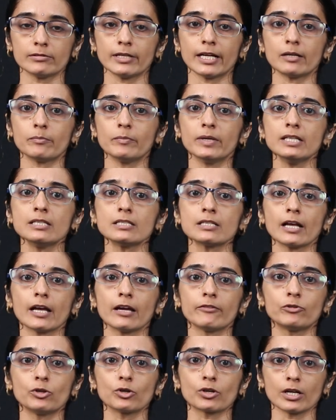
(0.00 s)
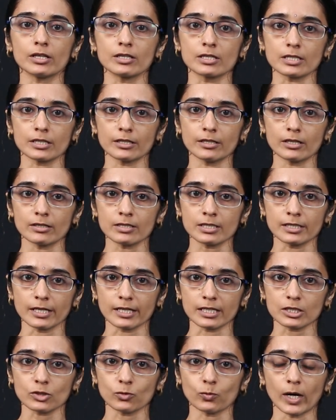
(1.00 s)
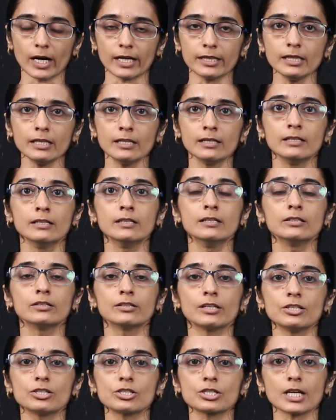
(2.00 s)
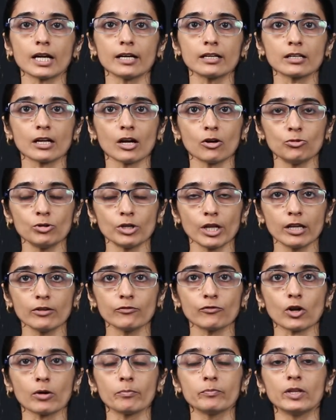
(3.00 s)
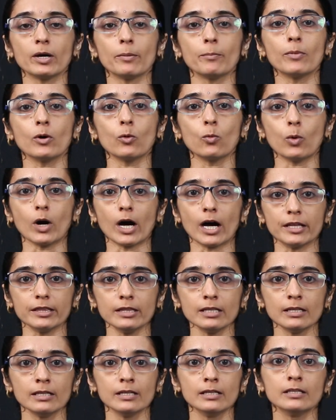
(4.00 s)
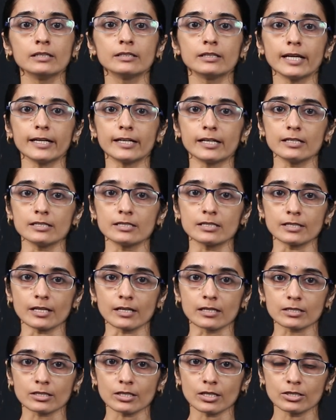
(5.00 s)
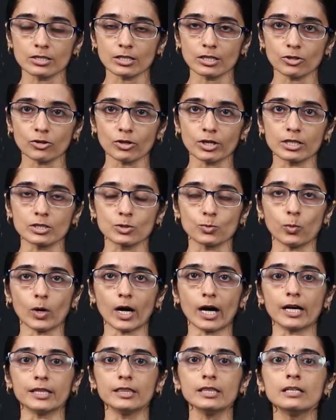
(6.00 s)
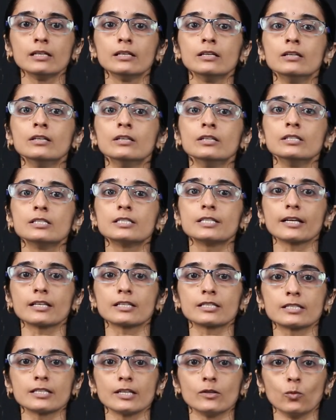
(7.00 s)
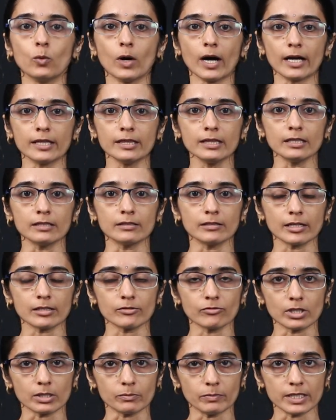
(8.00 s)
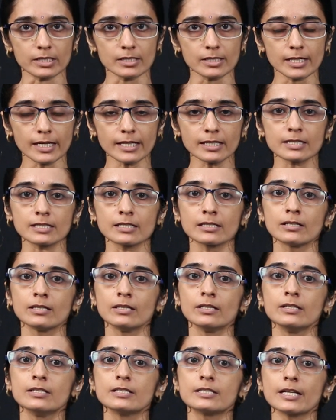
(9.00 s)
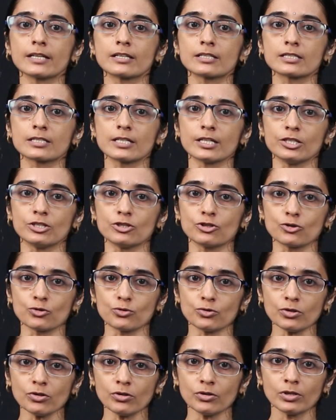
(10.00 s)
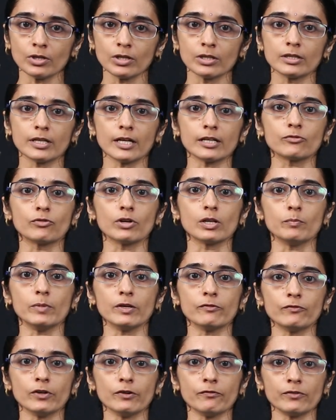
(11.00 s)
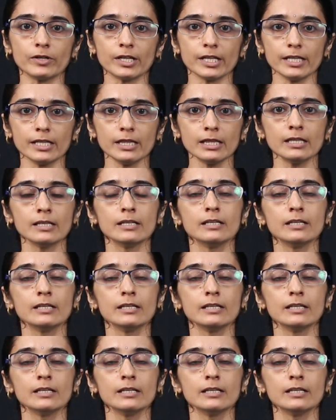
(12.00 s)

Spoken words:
That means I have to consider sixth one. Then start counting from number 1. That is 6C0 is 1. 6C1 that will be 6. 6C2 that will be 15.